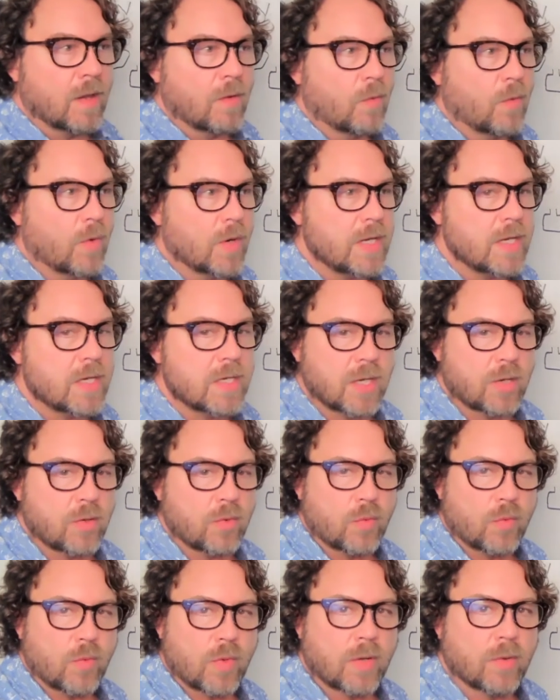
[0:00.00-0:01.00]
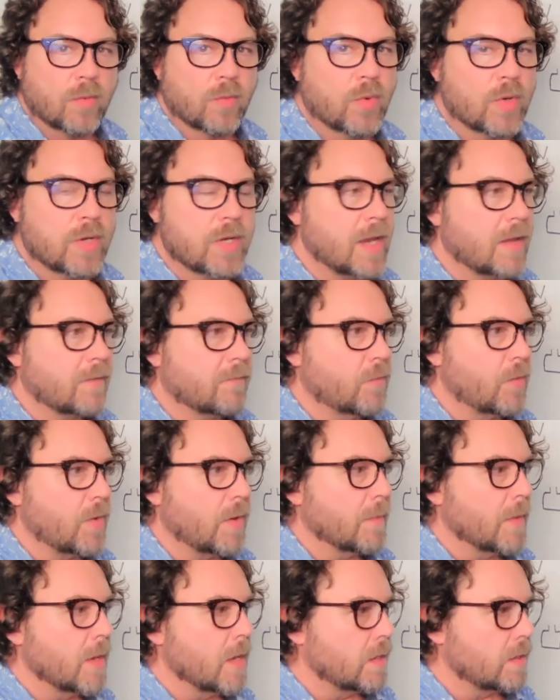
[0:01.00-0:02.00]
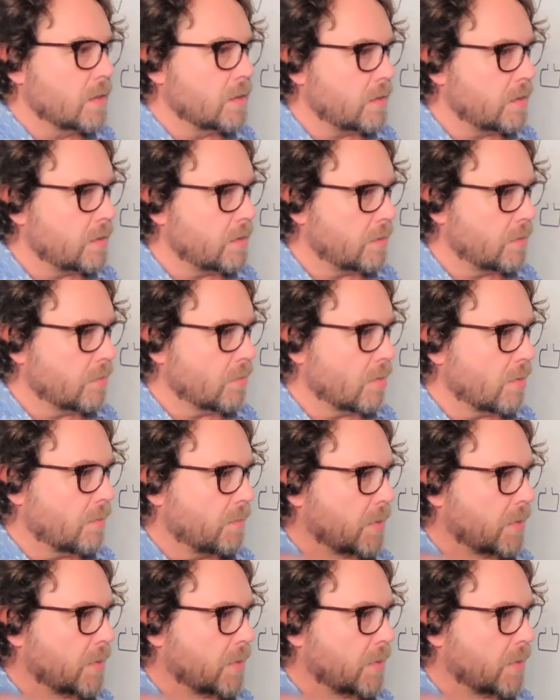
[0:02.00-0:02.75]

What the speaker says: what do you do when you have a whip? Your arm